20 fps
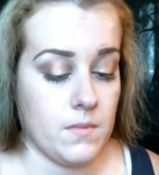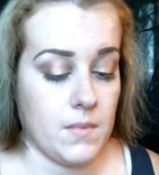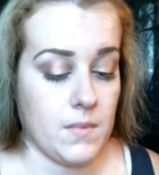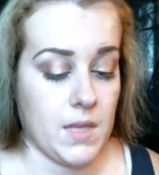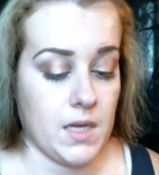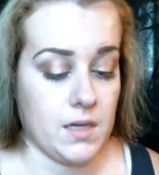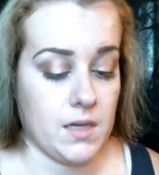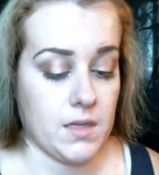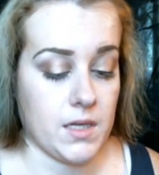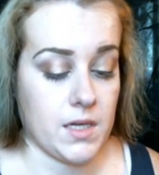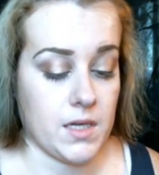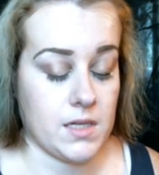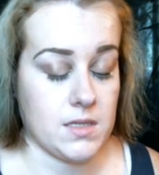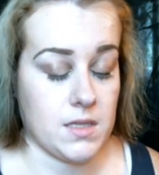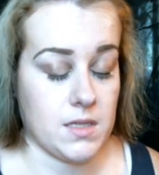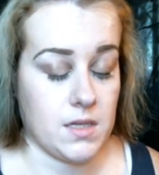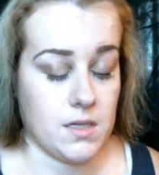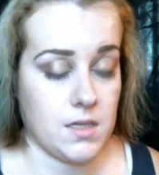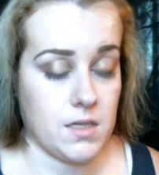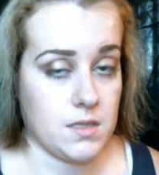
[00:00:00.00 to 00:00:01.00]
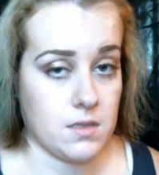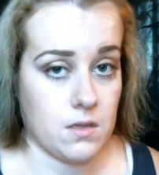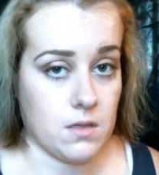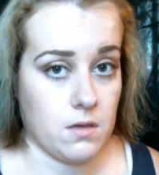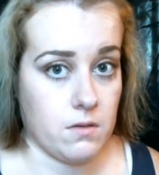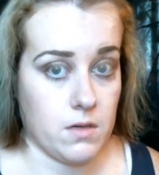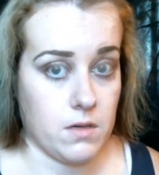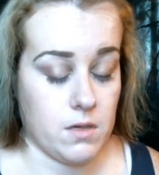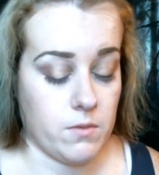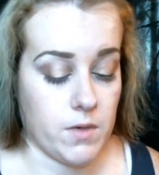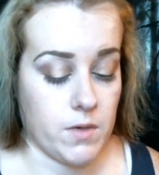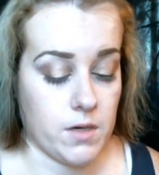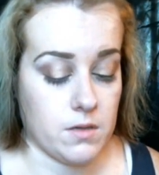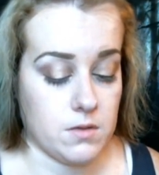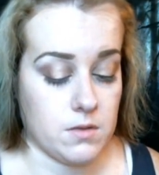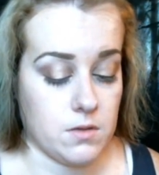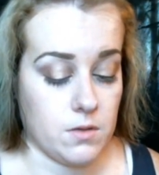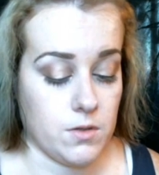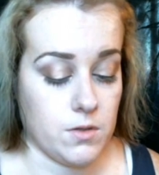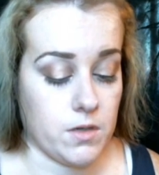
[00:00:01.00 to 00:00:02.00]
And like I said, it doesn't go anywhere,
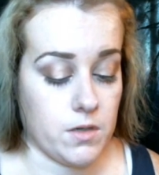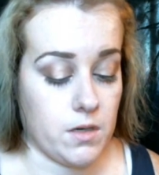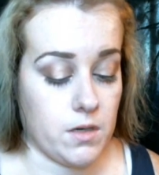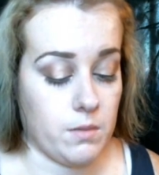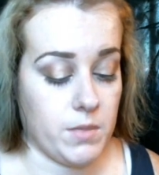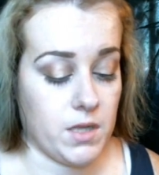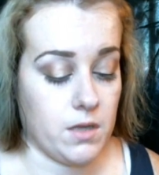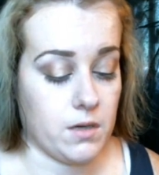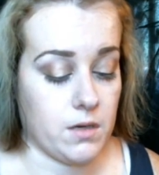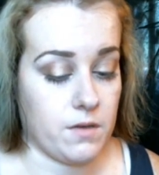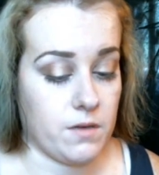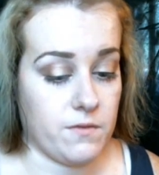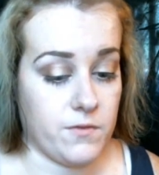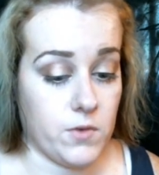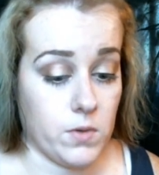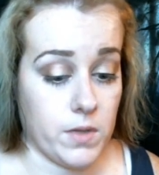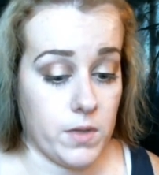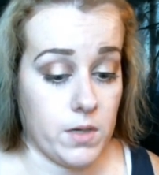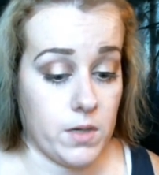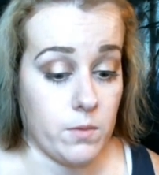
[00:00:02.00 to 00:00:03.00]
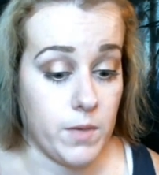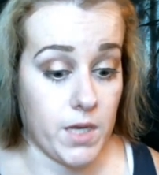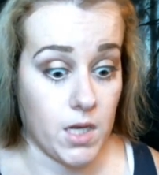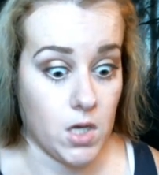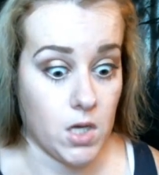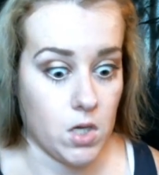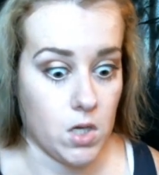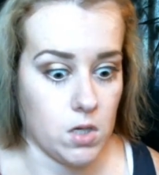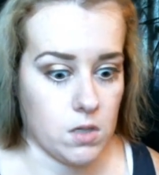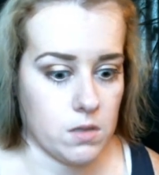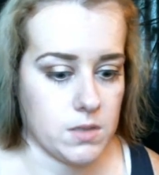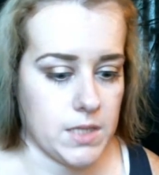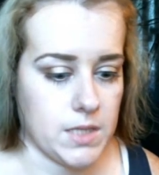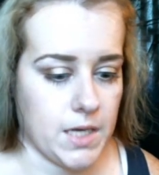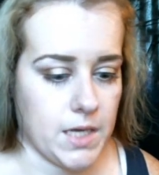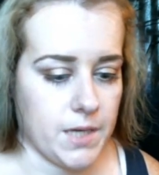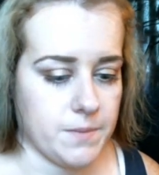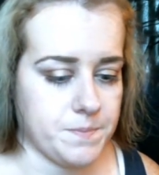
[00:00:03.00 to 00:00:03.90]
so you're going to be looking full and awake all day.